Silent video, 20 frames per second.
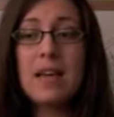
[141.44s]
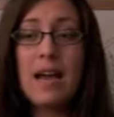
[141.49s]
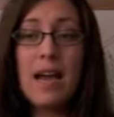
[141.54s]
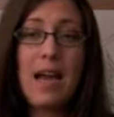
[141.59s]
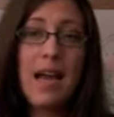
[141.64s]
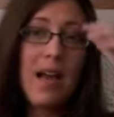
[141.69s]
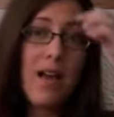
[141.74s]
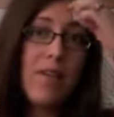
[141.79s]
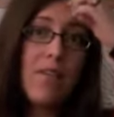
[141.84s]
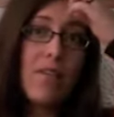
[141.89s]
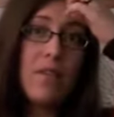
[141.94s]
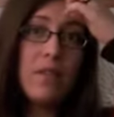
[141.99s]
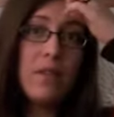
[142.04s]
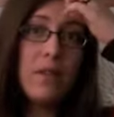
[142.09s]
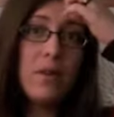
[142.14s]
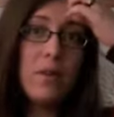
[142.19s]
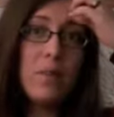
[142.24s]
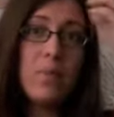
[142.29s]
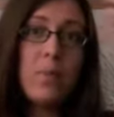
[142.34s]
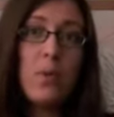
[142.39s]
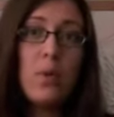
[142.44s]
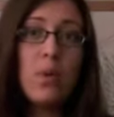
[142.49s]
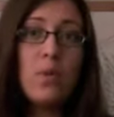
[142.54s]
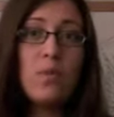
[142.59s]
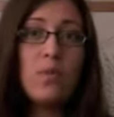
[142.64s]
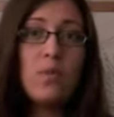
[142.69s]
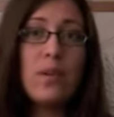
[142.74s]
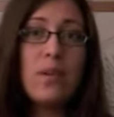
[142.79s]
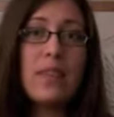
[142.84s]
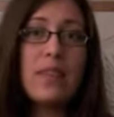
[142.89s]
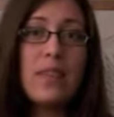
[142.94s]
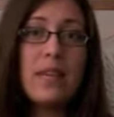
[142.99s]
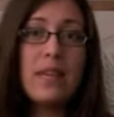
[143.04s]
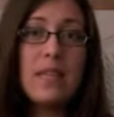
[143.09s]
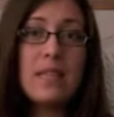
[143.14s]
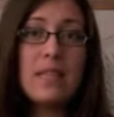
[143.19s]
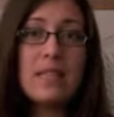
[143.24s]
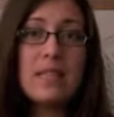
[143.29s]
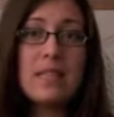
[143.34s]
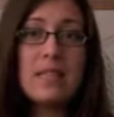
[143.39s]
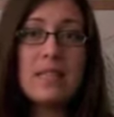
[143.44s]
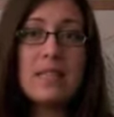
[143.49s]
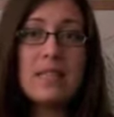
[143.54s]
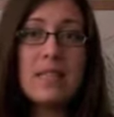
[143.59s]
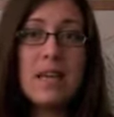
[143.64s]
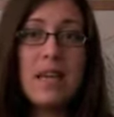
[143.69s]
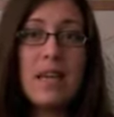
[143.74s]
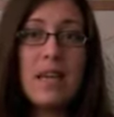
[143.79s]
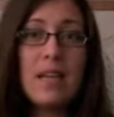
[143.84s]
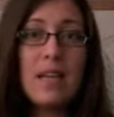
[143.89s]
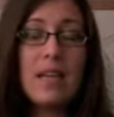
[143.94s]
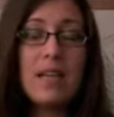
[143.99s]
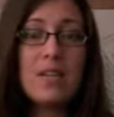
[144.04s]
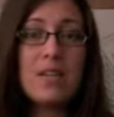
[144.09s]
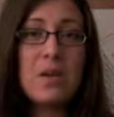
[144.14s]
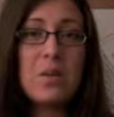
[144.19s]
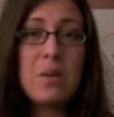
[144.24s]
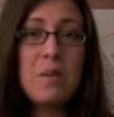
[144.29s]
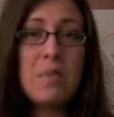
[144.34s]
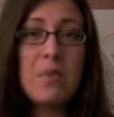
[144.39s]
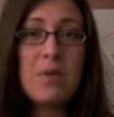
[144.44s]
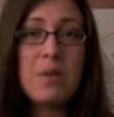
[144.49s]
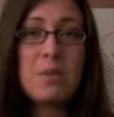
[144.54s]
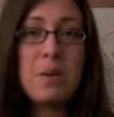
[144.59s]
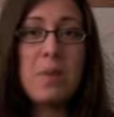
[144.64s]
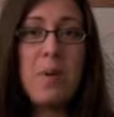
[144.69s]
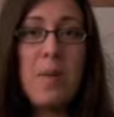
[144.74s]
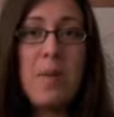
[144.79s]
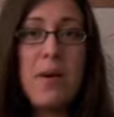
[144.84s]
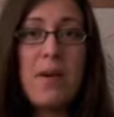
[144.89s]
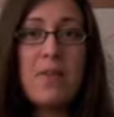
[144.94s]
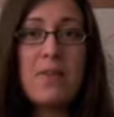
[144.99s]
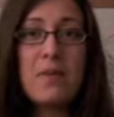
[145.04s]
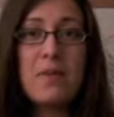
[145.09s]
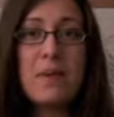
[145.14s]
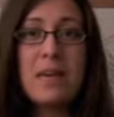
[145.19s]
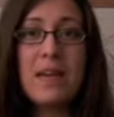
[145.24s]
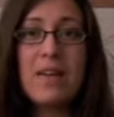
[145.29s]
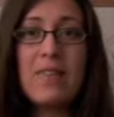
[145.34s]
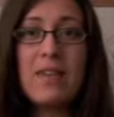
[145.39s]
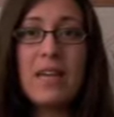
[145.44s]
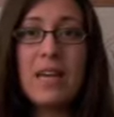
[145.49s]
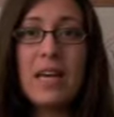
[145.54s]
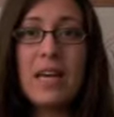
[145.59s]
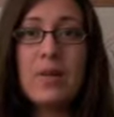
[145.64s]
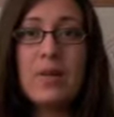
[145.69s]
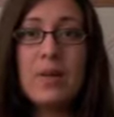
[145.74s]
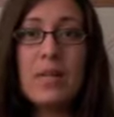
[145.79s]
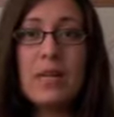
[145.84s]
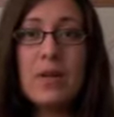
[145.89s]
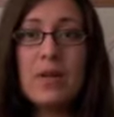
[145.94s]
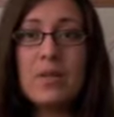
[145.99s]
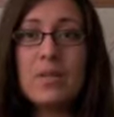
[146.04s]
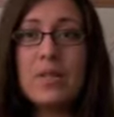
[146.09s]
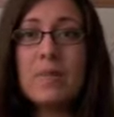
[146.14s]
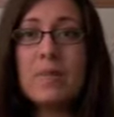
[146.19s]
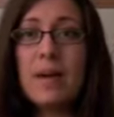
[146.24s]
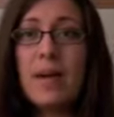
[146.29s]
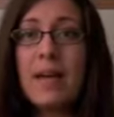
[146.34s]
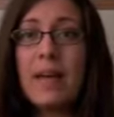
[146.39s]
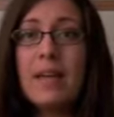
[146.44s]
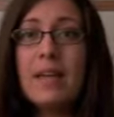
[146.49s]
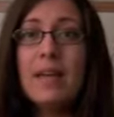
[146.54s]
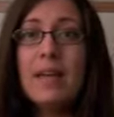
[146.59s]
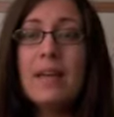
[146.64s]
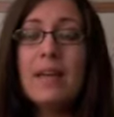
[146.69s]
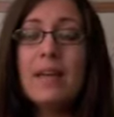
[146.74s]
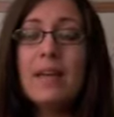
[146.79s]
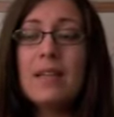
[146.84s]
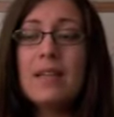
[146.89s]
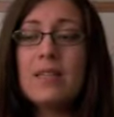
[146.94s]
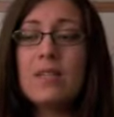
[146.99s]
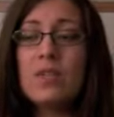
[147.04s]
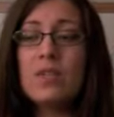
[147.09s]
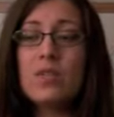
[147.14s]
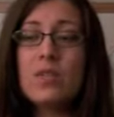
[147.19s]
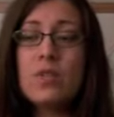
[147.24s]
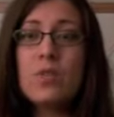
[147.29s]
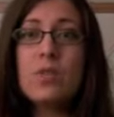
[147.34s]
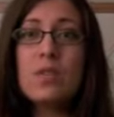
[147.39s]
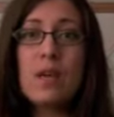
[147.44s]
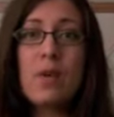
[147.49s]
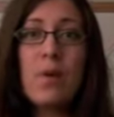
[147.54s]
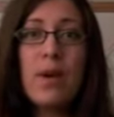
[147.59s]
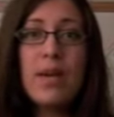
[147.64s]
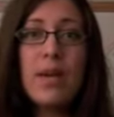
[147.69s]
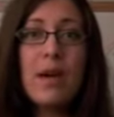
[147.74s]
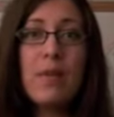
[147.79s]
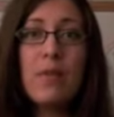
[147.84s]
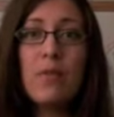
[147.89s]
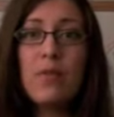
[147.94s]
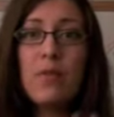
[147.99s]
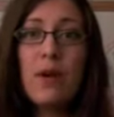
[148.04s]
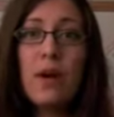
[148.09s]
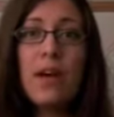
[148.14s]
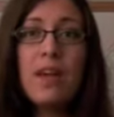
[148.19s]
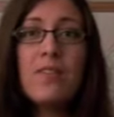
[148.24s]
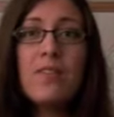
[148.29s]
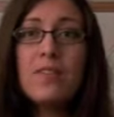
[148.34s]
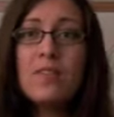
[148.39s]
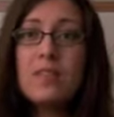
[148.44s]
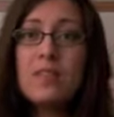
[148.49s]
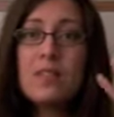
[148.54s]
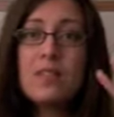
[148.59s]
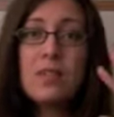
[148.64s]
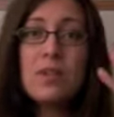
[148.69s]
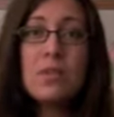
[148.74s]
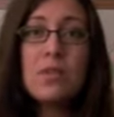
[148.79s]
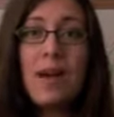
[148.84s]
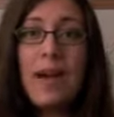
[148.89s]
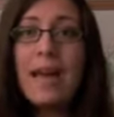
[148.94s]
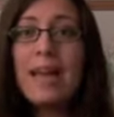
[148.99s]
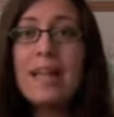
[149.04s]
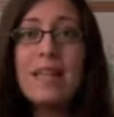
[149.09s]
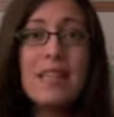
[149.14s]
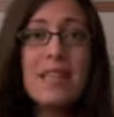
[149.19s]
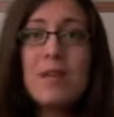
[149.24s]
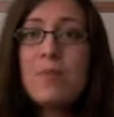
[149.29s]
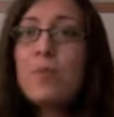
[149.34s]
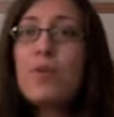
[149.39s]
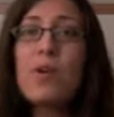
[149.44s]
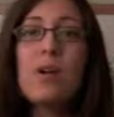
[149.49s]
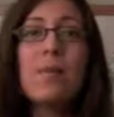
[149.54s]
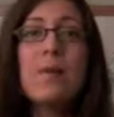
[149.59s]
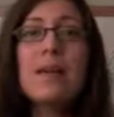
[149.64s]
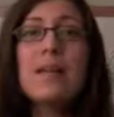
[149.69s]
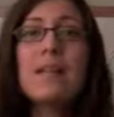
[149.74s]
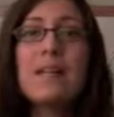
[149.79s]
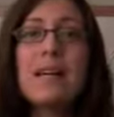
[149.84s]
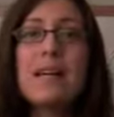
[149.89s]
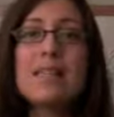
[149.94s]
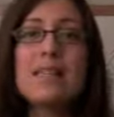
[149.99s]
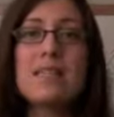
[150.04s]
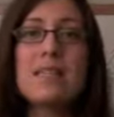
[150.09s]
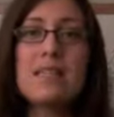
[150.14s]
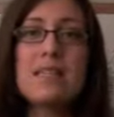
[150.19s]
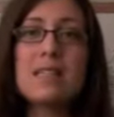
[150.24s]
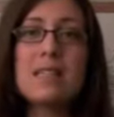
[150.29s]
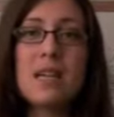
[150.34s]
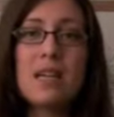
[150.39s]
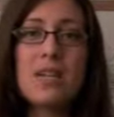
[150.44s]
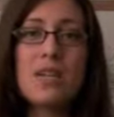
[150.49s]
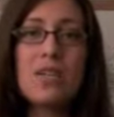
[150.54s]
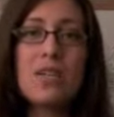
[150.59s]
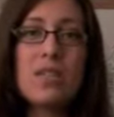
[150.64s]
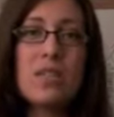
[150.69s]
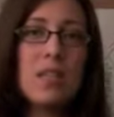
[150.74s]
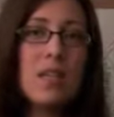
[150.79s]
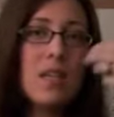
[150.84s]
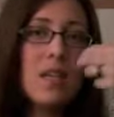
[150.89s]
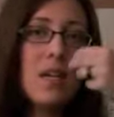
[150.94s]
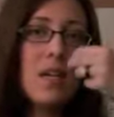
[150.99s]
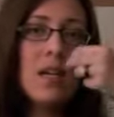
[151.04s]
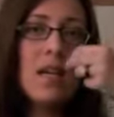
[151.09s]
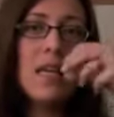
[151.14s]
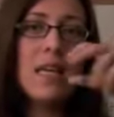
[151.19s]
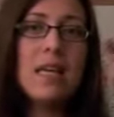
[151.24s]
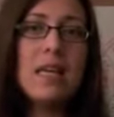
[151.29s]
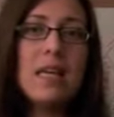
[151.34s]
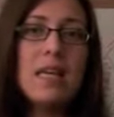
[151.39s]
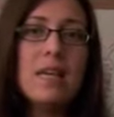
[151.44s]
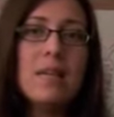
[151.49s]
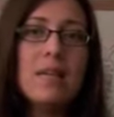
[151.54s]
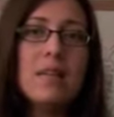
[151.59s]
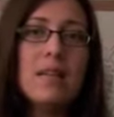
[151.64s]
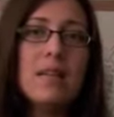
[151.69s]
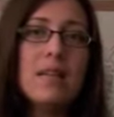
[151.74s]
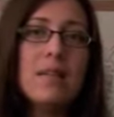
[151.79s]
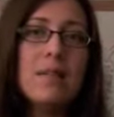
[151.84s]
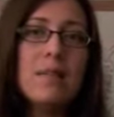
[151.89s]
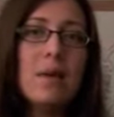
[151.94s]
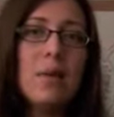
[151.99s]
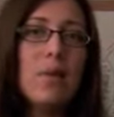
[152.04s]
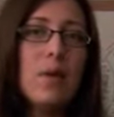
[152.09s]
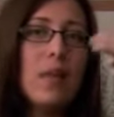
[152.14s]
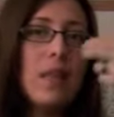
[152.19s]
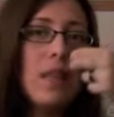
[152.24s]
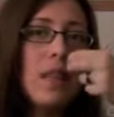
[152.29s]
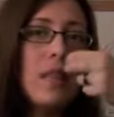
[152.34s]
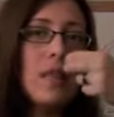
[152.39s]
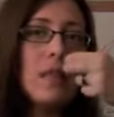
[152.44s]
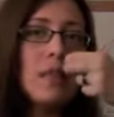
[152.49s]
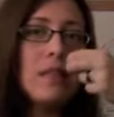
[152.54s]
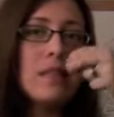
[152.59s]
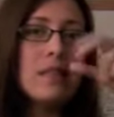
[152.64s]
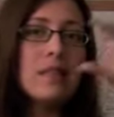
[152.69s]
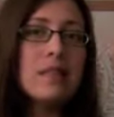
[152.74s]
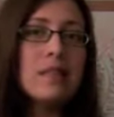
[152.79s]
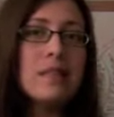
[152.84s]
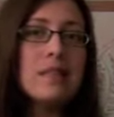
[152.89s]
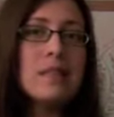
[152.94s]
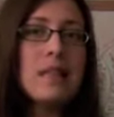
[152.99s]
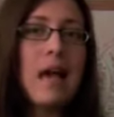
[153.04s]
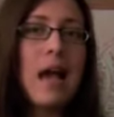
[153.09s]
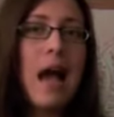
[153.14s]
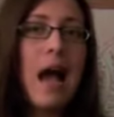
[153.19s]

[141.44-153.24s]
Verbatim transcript: have a little bowl of wheat thins that Jeremy puts by my bed for me every night when he goes to bed because as soon as I wake up, before I even do anything, put on my glasses, I just sit there and I eat my wheat thins.